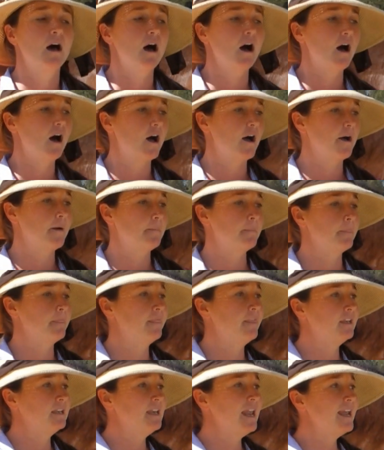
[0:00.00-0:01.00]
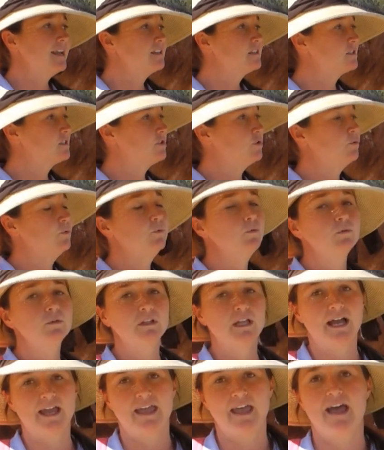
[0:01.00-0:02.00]
The next tool
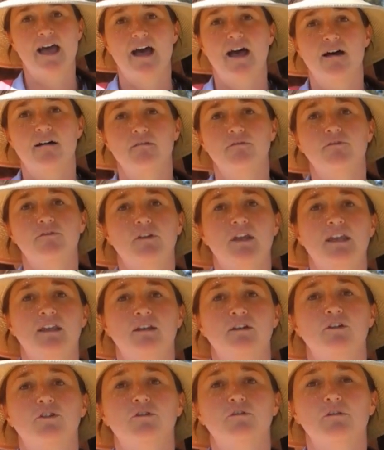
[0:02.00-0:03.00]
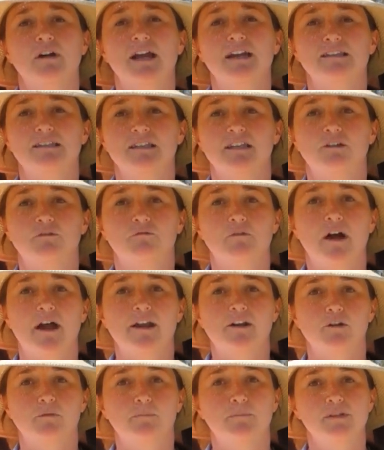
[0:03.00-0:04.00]
I have in correcting
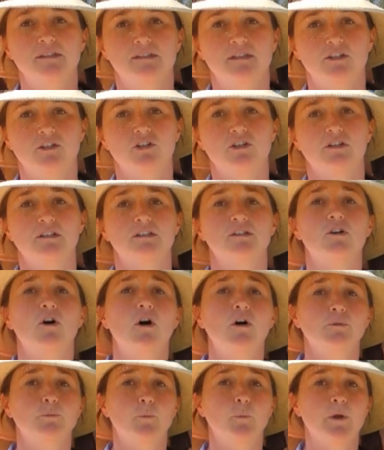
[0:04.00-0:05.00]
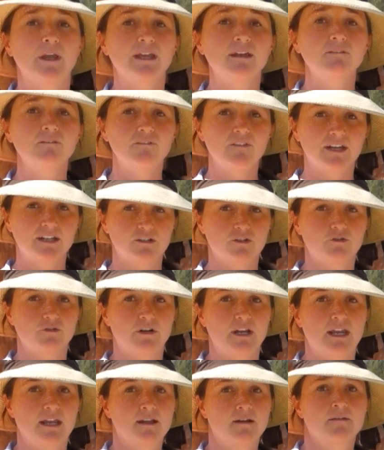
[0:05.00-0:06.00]
rider position is called Wing
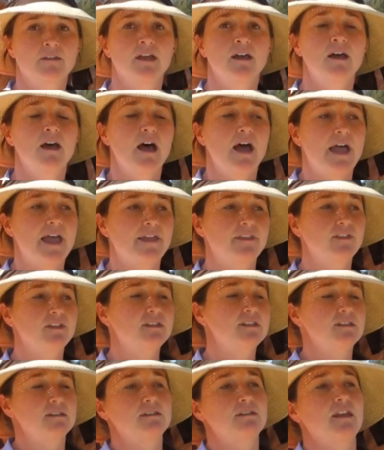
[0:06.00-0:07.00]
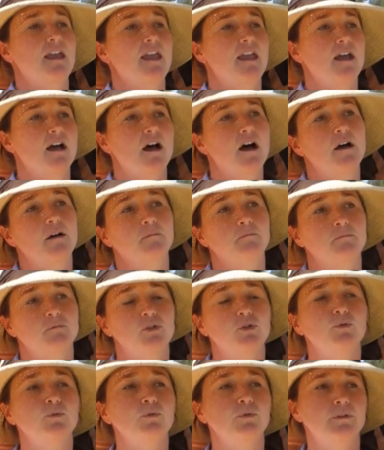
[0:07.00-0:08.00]
Victory, and this is a
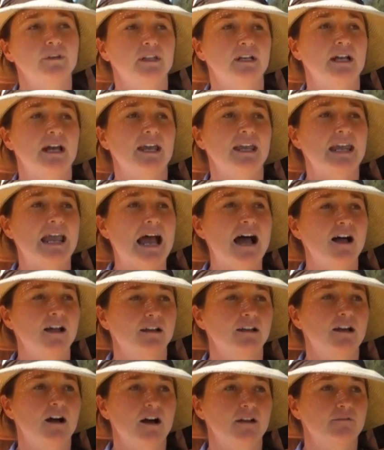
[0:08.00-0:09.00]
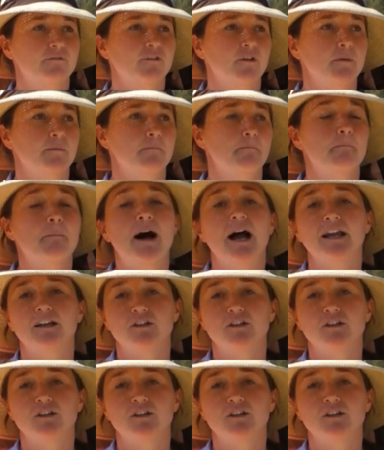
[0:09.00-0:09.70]
tool that I got from my